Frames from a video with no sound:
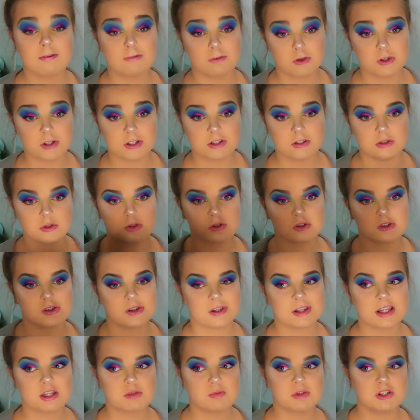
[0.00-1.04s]
forty-two, so
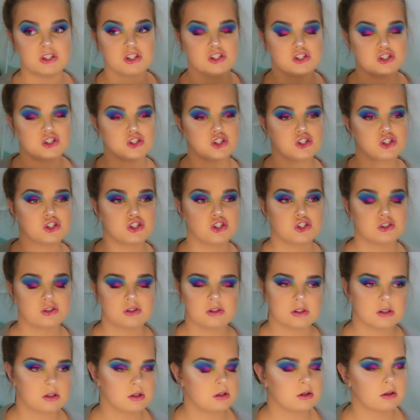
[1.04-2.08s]
let's be
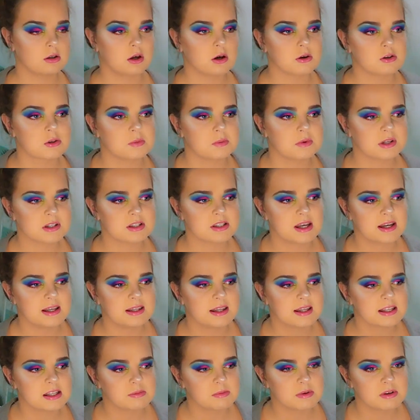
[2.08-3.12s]
sh I was about to say
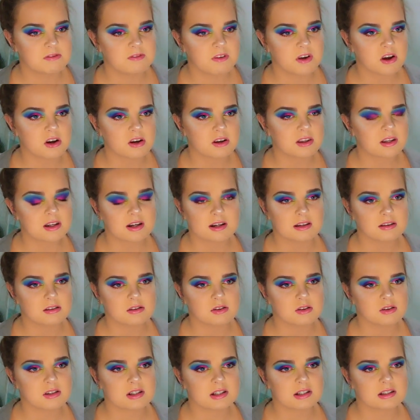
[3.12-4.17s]
let's be fair, and then it
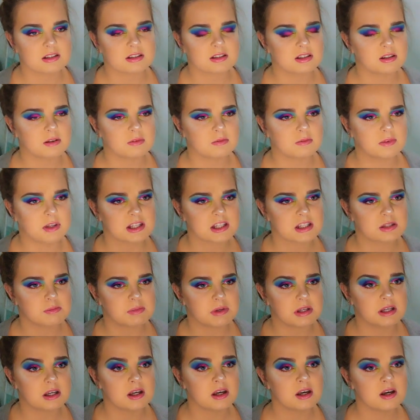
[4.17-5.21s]
turned out to let's
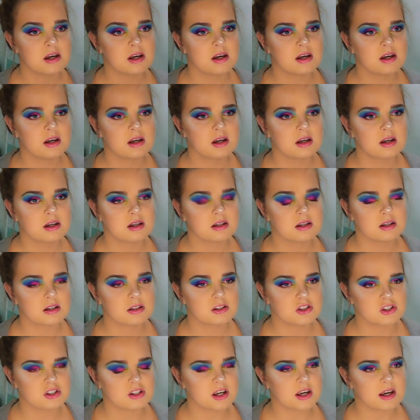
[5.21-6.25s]
be
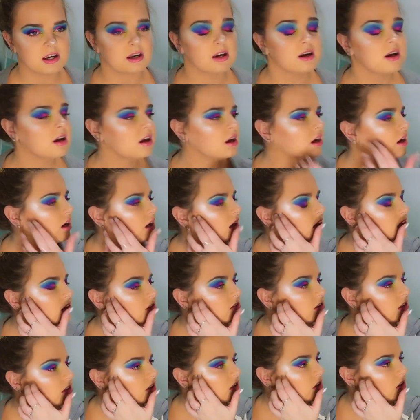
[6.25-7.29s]
shit. I
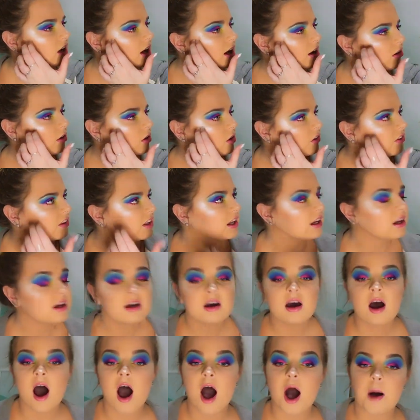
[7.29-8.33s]
don't really know how I got that.
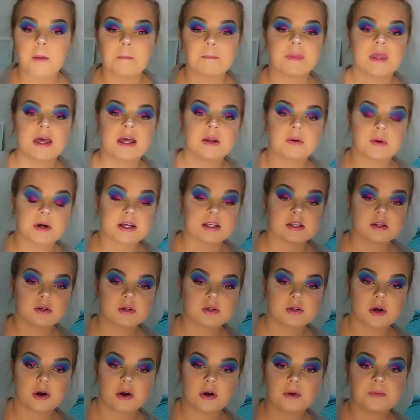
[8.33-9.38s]
Um, anyways,
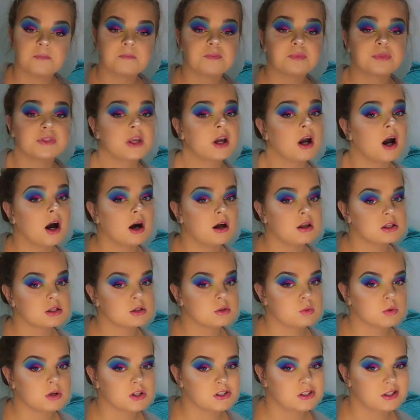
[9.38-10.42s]
so I'll
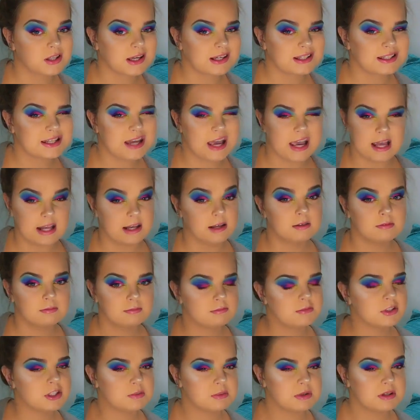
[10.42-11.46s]
swatch like ten,
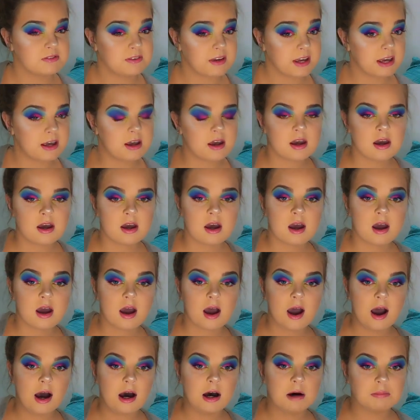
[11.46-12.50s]
to be fair.
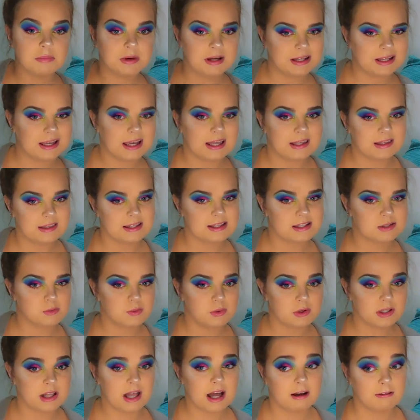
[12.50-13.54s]
Um, but again, this
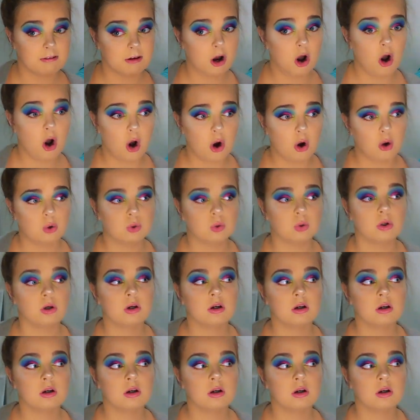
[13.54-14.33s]
will have a whole